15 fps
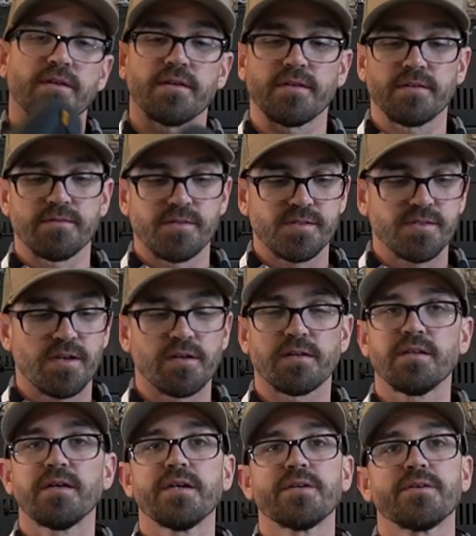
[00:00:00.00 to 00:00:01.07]
a sock
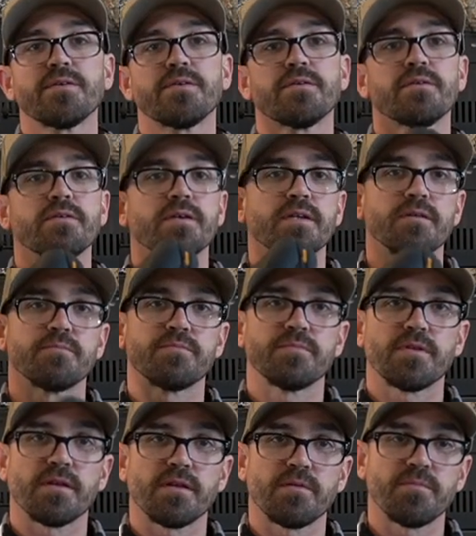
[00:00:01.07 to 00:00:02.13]
liner and
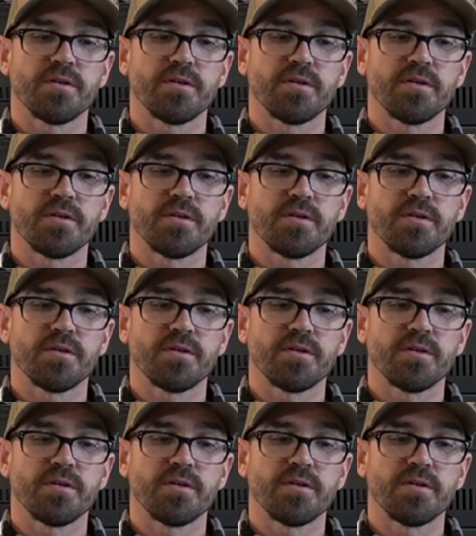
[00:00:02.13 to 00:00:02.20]
a